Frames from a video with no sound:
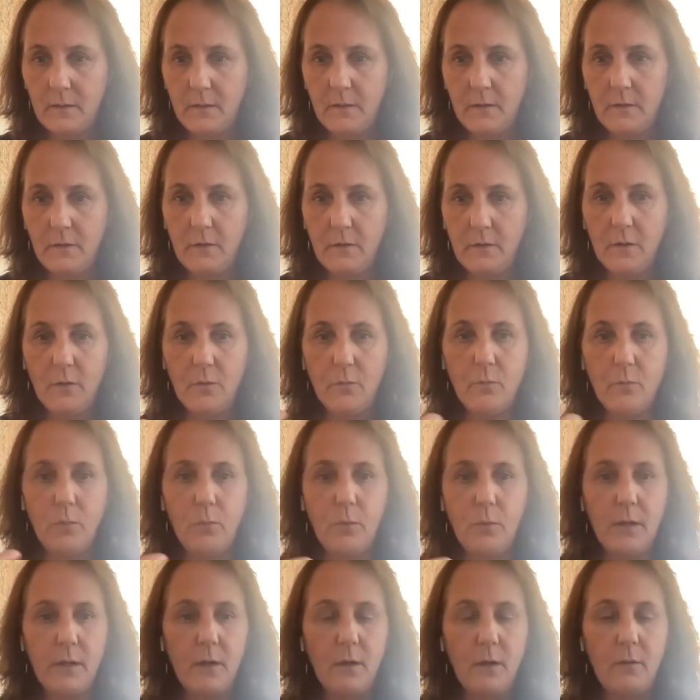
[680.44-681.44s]

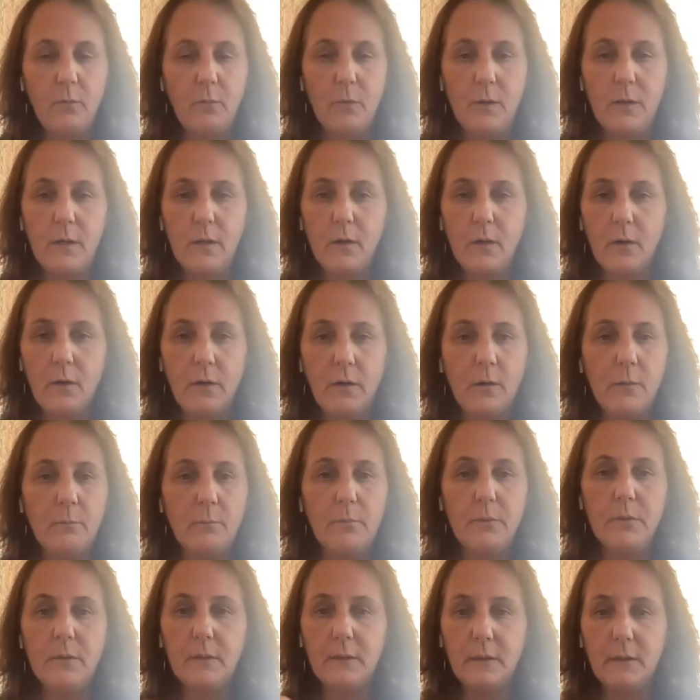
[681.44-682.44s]
We are
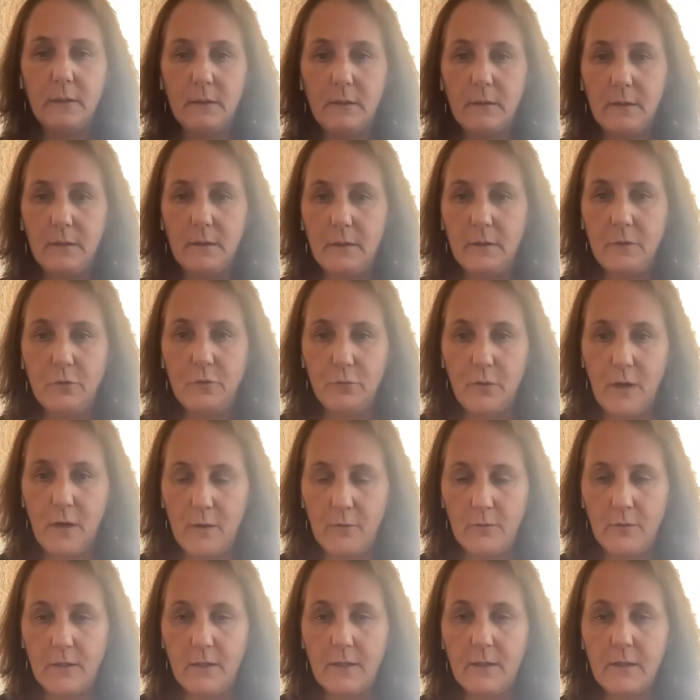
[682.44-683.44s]
completely
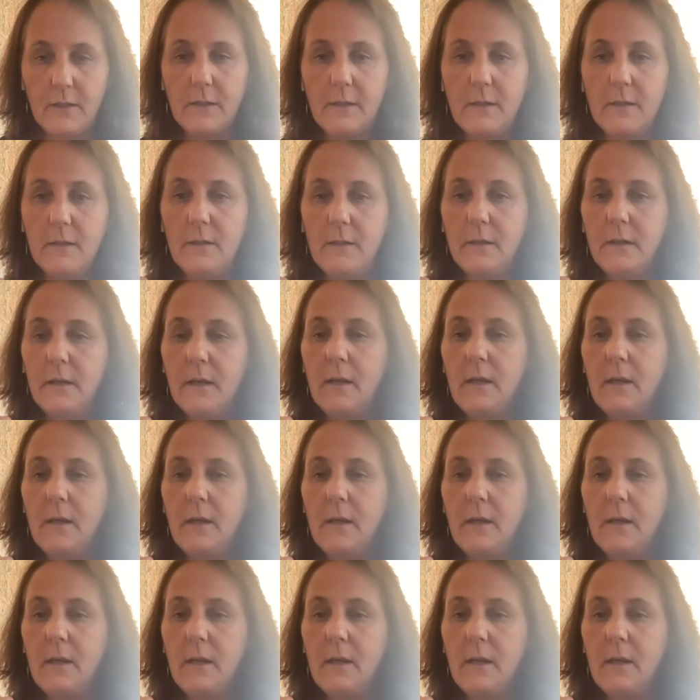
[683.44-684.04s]
drowning in it.